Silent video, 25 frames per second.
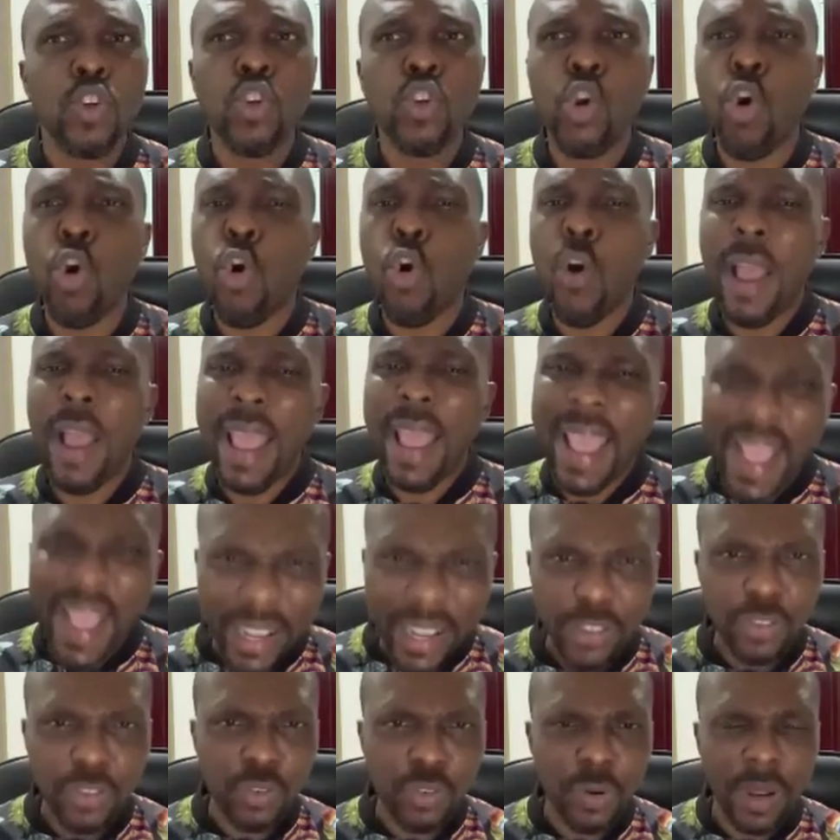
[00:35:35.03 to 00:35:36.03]
go
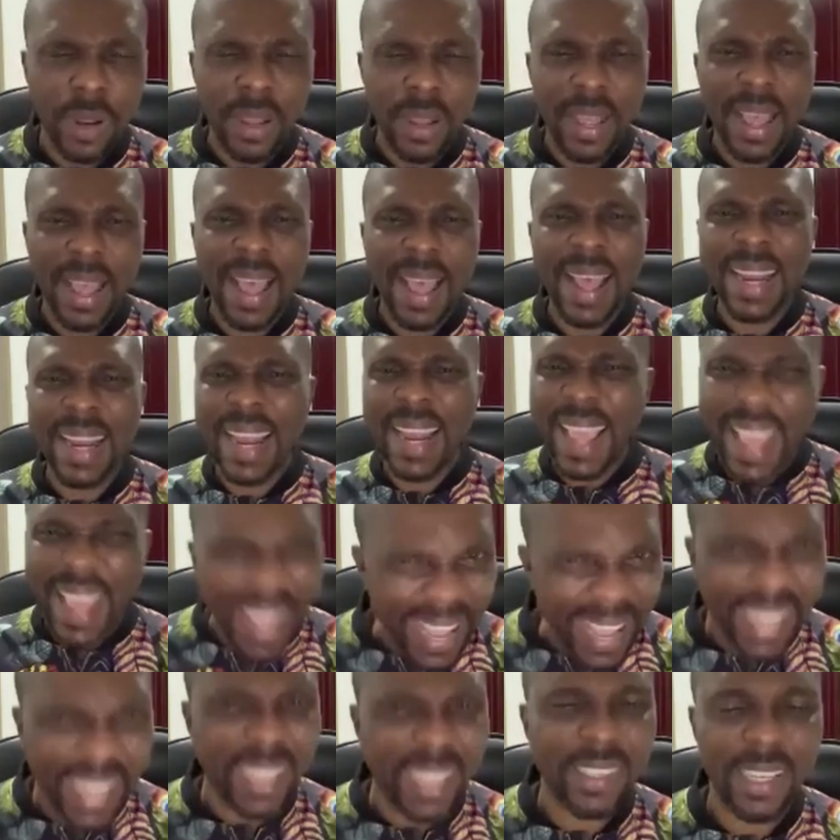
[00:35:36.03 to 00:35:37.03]
extra and
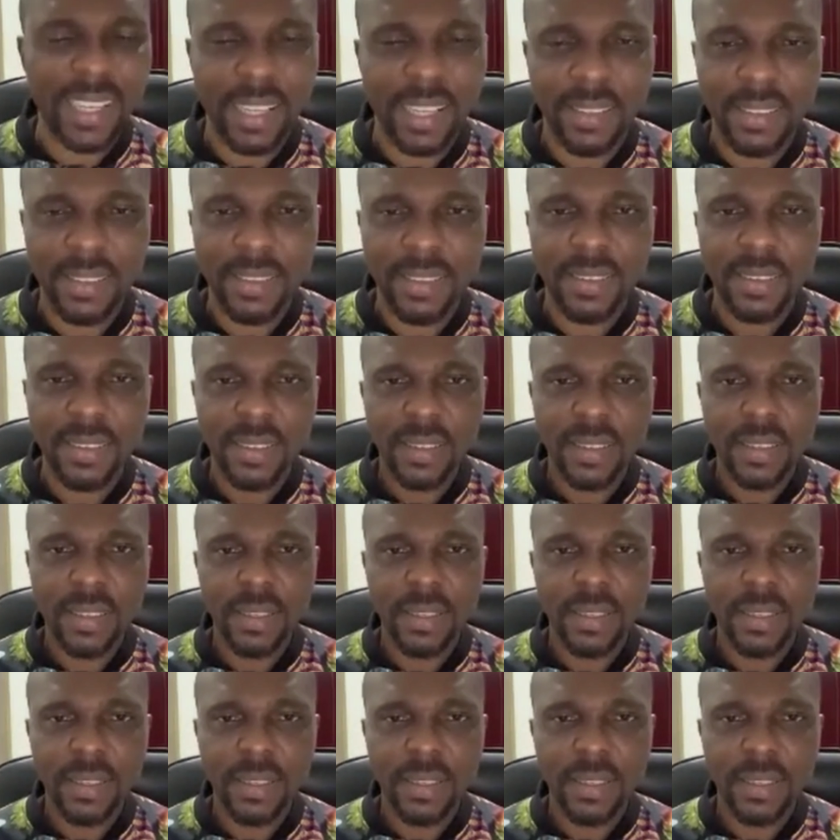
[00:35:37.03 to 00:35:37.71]
excess